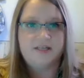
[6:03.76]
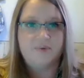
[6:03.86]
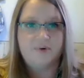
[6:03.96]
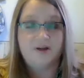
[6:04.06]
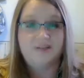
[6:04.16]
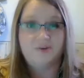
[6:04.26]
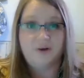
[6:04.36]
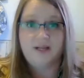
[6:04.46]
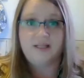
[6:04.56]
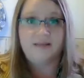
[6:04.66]
that were
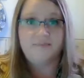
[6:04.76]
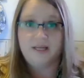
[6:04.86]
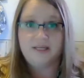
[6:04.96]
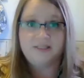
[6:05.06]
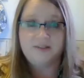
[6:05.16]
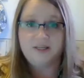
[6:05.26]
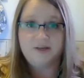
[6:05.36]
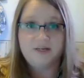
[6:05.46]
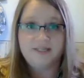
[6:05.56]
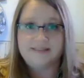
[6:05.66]
directly admitted to the
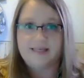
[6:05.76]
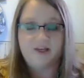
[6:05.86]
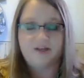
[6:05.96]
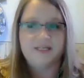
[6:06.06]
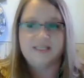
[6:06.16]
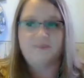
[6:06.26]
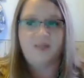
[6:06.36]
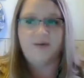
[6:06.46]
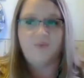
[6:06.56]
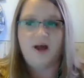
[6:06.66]
units. They couldn't
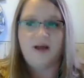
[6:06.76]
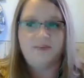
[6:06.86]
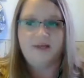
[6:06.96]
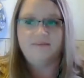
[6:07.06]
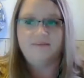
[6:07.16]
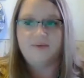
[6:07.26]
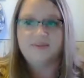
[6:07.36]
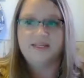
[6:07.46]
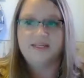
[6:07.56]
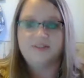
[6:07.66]
explain why, but that
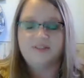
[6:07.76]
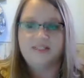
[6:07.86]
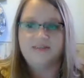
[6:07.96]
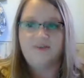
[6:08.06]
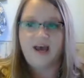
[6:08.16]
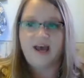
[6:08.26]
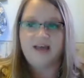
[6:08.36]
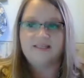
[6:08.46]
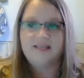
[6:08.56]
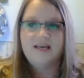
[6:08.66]
was an interesting
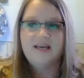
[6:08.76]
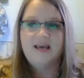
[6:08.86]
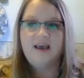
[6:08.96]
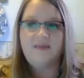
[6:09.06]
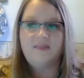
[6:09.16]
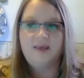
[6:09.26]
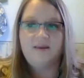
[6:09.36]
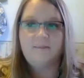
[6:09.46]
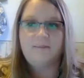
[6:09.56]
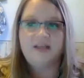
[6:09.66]
fact. And
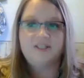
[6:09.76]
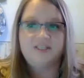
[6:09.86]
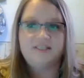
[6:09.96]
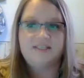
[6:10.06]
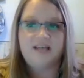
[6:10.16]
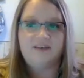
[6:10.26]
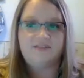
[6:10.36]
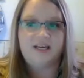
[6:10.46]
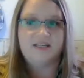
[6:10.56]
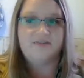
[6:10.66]
then patient and staff
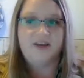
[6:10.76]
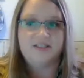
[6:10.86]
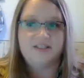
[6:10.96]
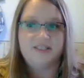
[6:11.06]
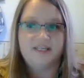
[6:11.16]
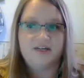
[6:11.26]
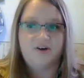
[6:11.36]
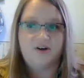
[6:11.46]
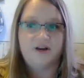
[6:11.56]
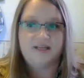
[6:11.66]
satisfaction did
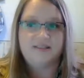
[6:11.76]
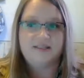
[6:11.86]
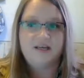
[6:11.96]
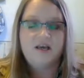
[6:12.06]
increase.